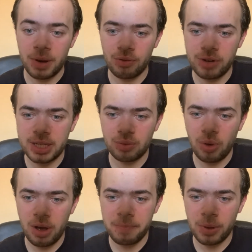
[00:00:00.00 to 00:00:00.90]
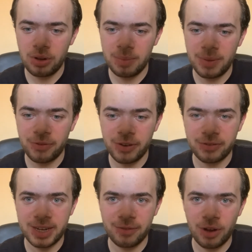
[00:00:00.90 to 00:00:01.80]
But the reason why I put them in
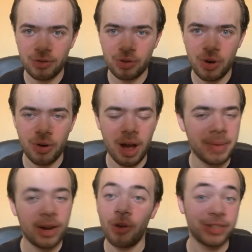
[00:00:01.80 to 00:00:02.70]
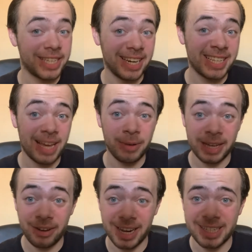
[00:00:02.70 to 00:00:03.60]
15th overall, I mean, obviously the table
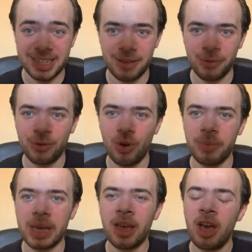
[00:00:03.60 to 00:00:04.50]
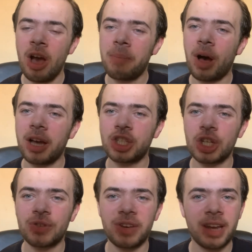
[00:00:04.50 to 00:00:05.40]
calculator did it for me, but I
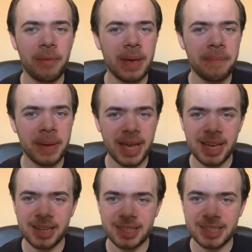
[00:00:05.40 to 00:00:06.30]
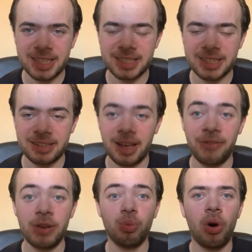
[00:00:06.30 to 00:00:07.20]
just think they'll be a bit inconsistent. I
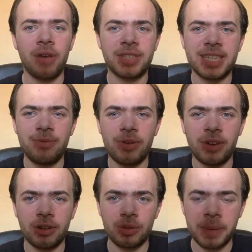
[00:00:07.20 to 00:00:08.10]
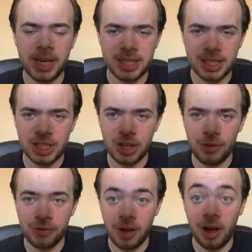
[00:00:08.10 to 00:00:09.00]
think what I've seen with Nigel Pearson so
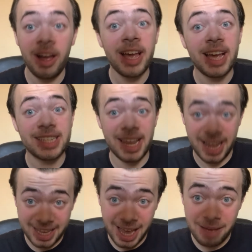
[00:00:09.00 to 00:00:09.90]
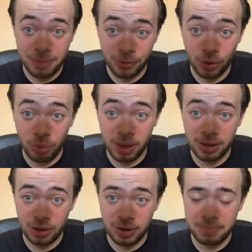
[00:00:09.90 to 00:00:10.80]
far is that they can perform
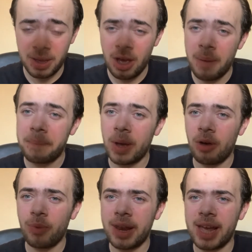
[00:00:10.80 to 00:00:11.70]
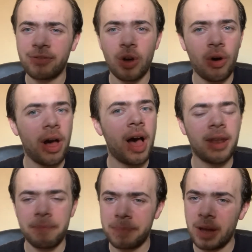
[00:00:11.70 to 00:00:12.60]
under him, but when they've got
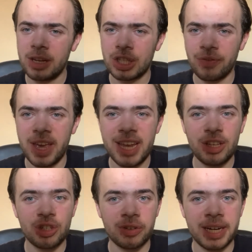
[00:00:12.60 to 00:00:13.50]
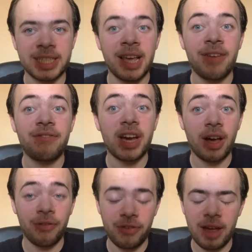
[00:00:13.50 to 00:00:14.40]
an abundance of injuries, they
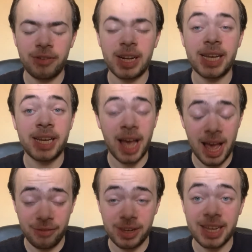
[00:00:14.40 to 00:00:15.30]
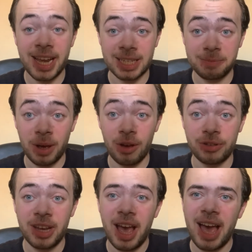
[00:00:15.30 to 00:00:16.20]
are very heavily exposed.